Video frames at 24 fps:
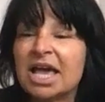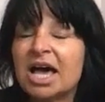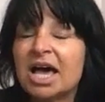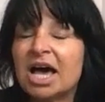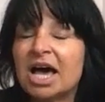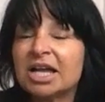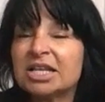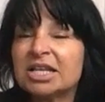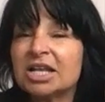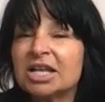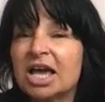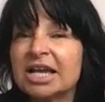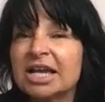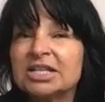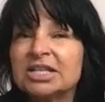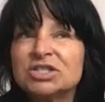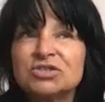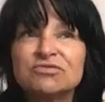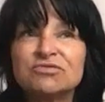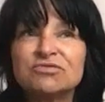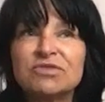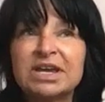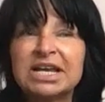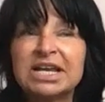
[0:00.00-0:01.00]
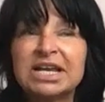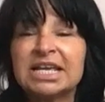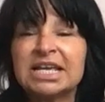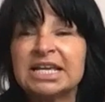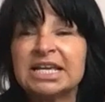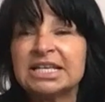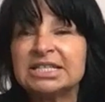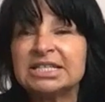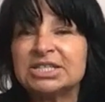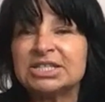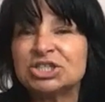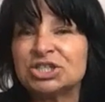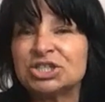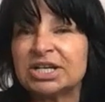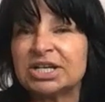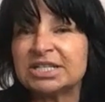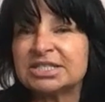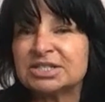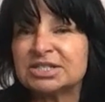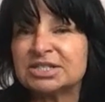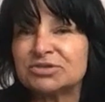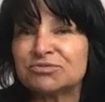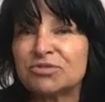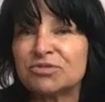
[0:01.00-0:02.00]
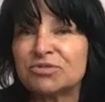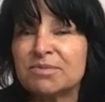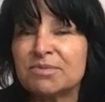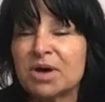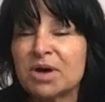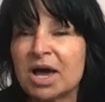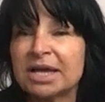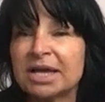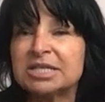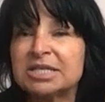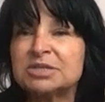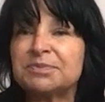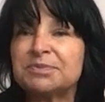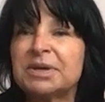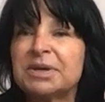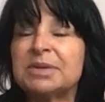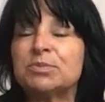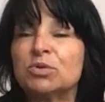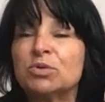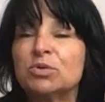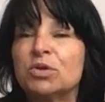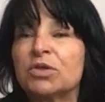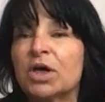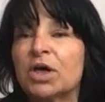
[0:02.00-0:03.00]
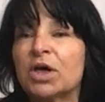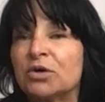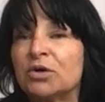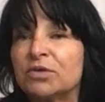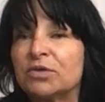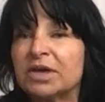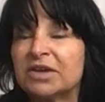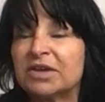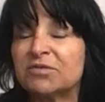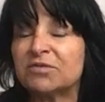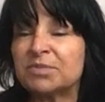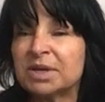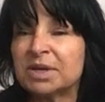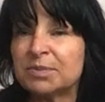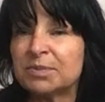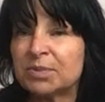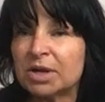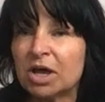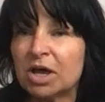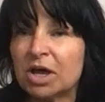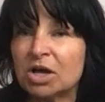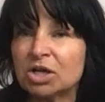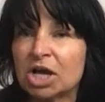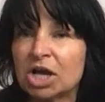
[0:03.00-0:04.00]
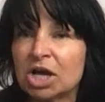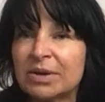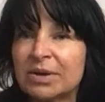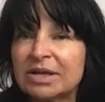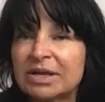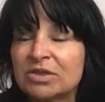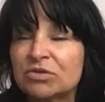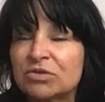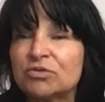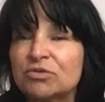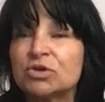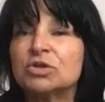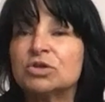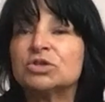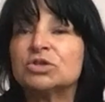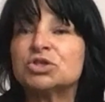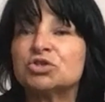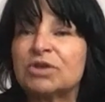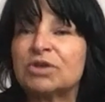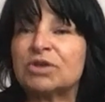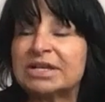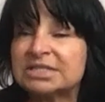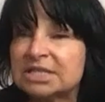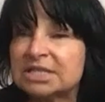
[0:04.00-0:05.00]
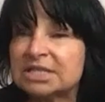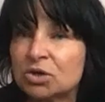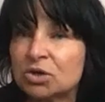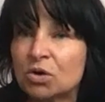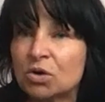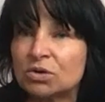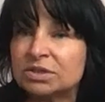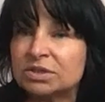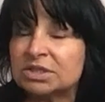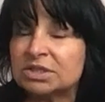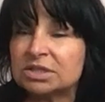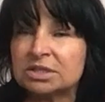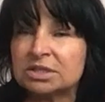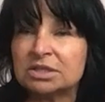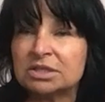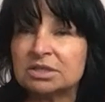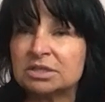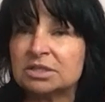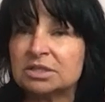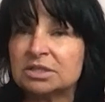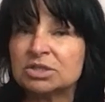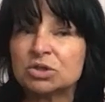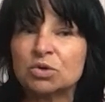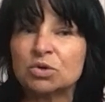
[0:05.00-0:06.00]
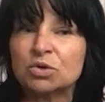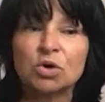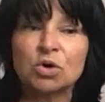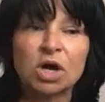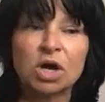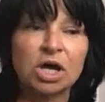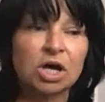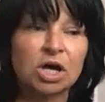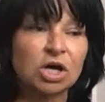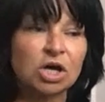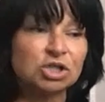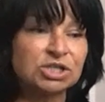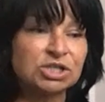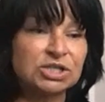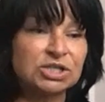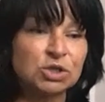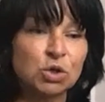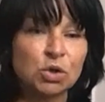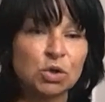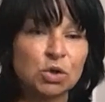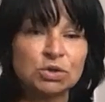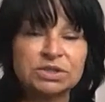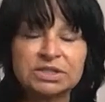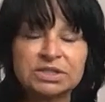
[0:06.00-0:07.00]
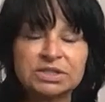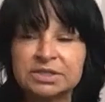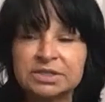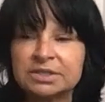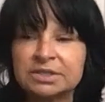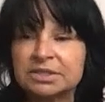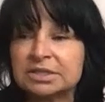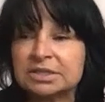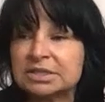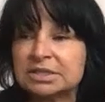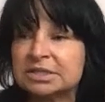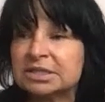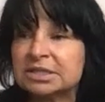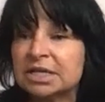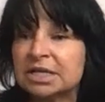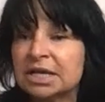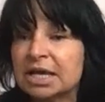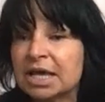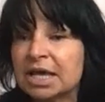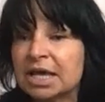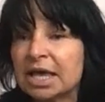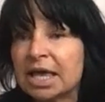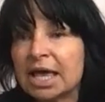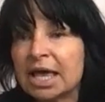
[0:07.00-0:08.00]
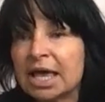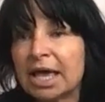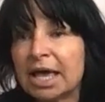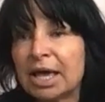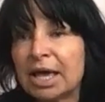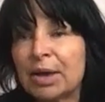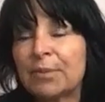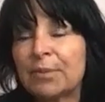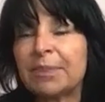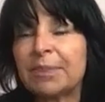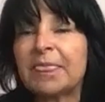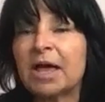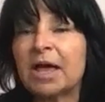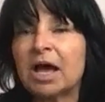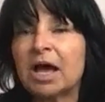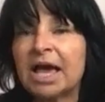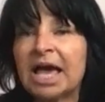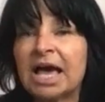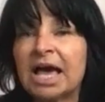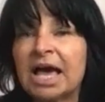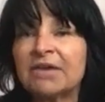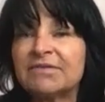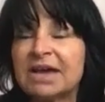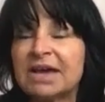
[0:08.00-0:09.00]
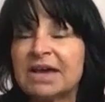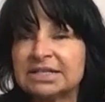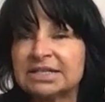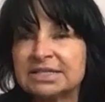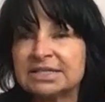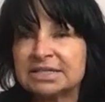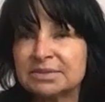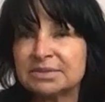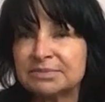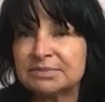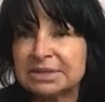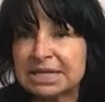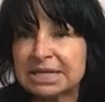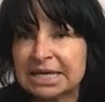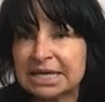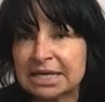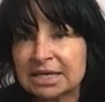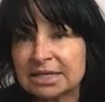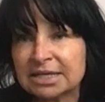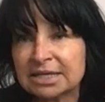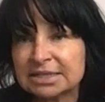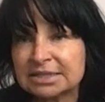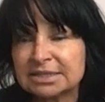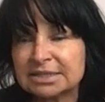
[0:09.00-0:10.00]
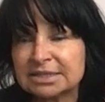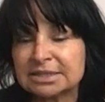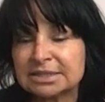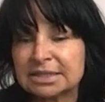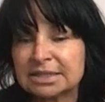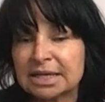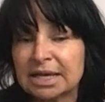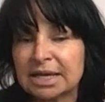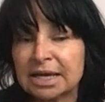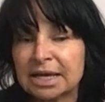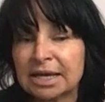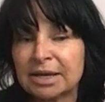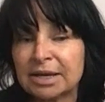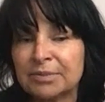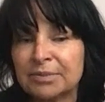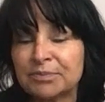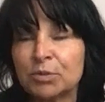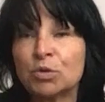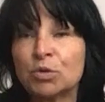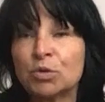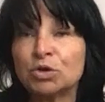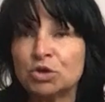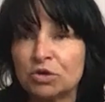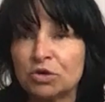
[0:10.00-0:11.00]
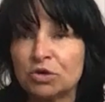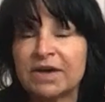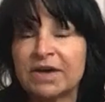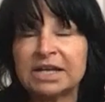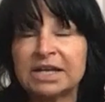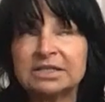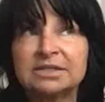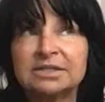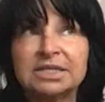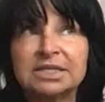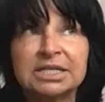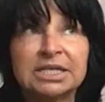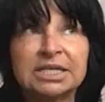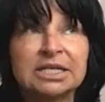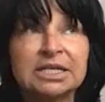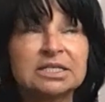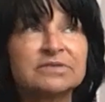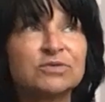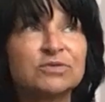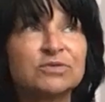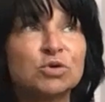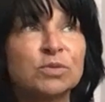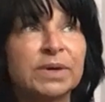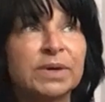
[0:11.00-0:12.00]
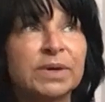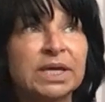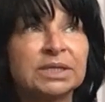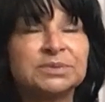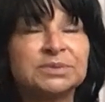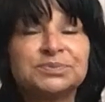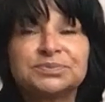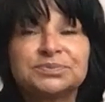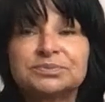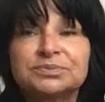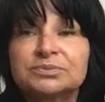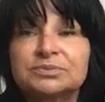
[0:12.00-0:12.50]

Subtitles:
I'd like to really just remind people, though, that if people are going through stress incontinence or urge incontinence, I have added some links, or you've added the links for me,